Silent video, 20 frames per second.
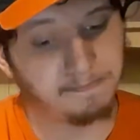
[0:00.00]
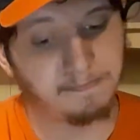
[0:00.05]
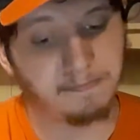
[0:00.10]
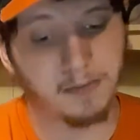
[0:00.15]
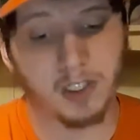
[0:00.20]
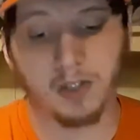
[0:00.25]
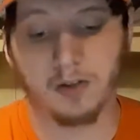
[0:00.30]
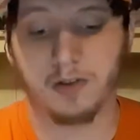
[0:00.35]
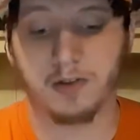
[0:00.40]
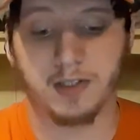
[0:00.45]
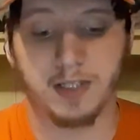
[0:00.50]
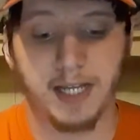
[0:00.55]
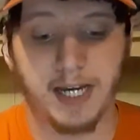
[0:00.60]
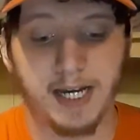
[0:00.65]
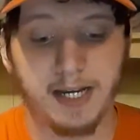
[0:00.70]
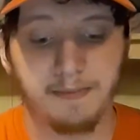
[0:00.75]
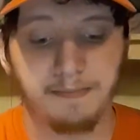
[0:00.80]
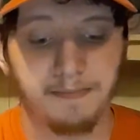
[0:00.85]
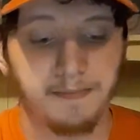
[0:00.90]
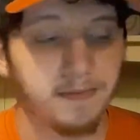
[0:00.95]
So there's
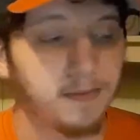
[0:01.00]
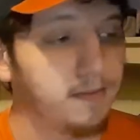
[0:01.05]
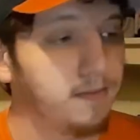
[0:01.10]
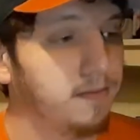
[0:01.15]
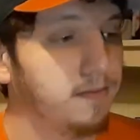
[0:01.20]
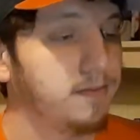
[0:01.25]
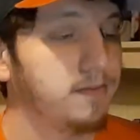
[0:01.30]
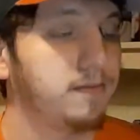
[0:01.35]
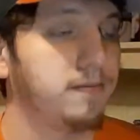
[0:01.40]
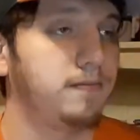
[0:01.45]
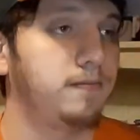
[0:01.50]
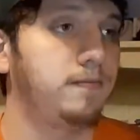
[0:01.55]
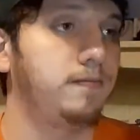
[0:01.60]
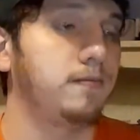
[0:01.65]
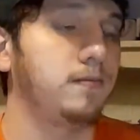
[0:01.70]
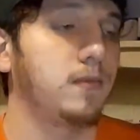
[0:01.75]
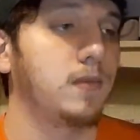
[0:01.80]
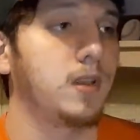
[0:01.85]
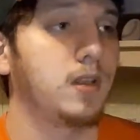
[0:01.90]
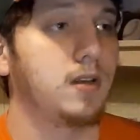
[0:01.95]
that.
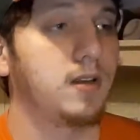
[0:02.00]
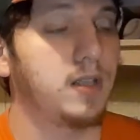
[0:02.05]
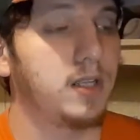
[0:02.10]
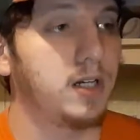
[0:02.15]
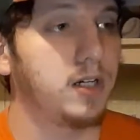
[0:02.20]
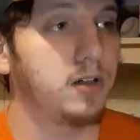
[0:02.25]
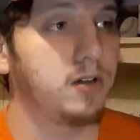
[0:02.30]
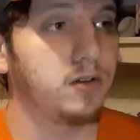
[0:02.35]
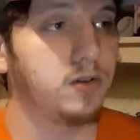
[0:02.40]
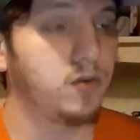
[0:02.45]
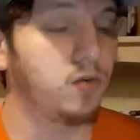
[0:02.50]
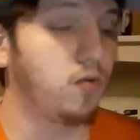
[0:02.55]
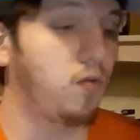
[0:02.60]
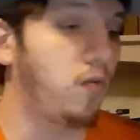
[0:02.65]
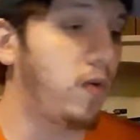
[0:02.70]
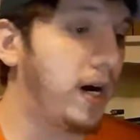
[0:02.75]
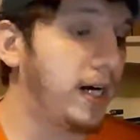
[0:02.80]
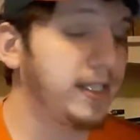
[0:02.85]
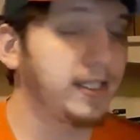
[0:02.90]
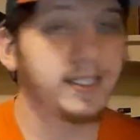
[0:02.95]
There's
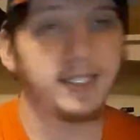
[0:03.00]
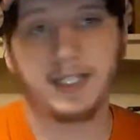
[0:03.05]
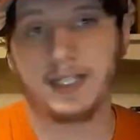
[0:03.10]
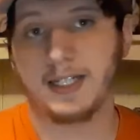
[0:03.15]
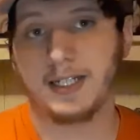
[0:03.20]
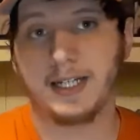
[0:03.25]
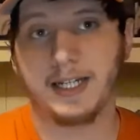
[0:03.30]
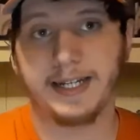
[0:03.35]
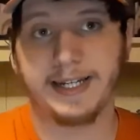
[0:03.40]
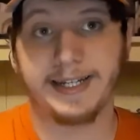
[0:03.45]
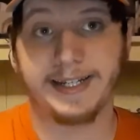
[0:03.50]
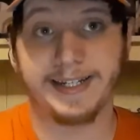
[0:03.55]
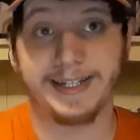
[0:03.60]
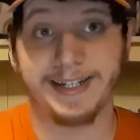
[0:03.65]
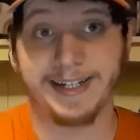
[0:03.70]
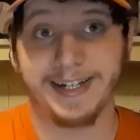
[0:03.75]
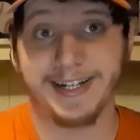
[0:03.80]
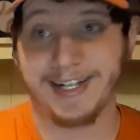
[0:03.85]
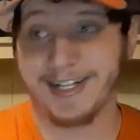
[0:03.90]
Watson and